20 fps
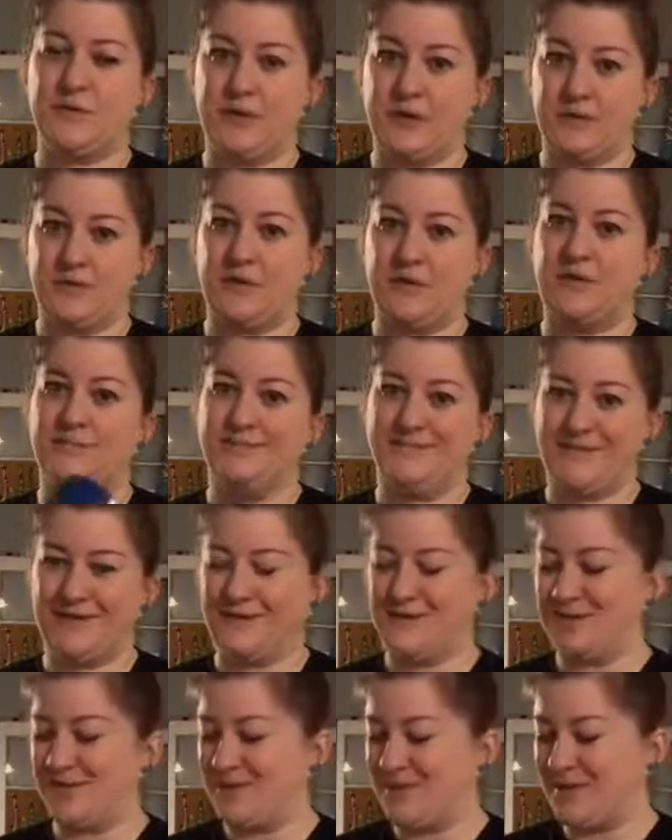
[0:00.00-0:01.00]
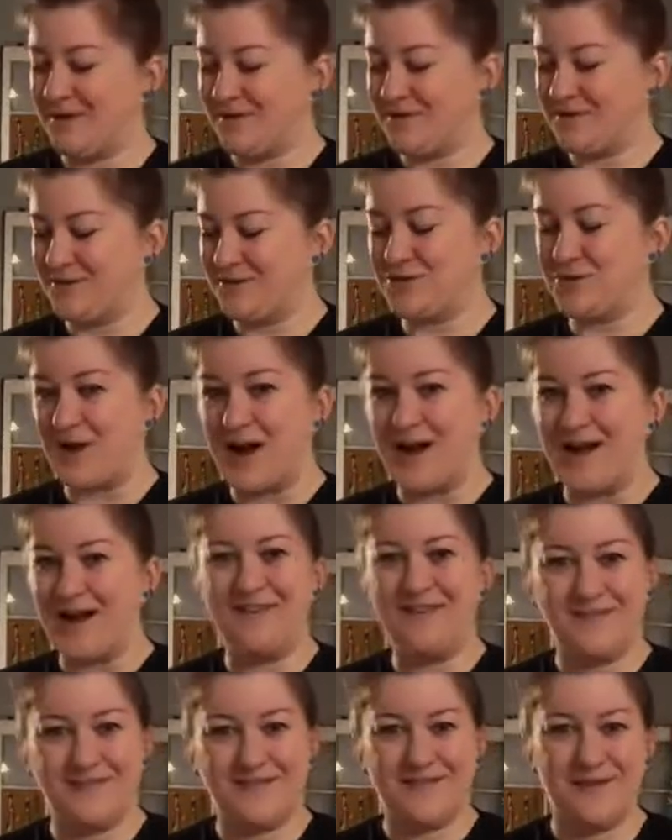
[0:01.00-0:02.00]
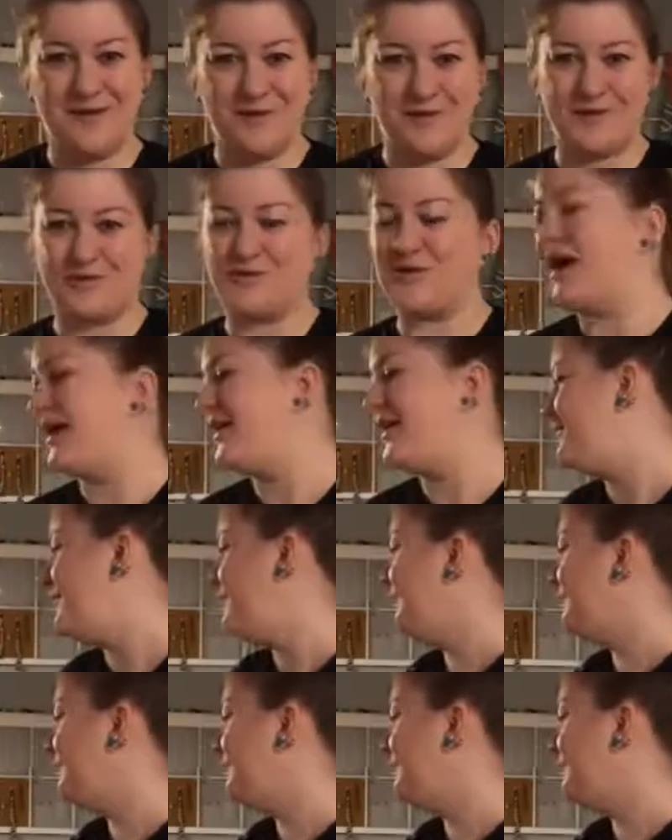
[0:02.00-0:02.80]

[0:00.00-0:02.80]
a liquid. If something is a dry, use a dry.